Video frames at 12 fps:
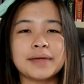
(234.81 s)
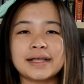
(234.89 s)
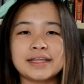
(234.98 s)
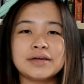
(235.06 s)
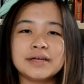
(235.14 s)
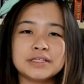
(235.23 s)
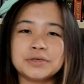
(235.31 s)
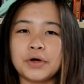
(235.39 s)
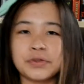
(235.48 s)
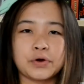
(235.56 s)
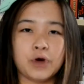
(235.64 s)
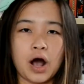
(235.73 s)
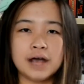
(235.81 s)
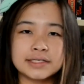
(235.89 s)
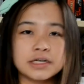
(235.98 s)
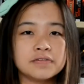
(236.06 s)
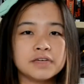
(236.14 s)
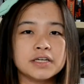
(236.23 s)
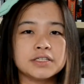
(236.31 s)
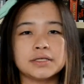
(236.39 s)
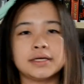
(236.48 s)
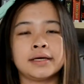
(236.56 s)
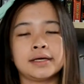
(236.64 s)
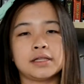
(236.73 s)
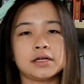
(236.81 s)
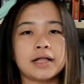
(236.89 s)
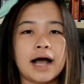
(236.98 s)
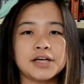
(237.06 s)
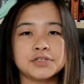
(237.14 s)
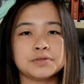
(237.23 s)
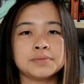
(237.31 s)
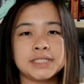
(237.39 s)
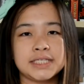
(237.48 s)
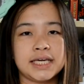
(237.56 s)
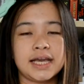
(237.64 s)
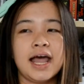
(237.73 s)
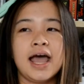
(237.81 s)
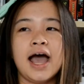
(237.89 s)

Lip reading: Like you can do all the crossovers, you can get the classroom scene.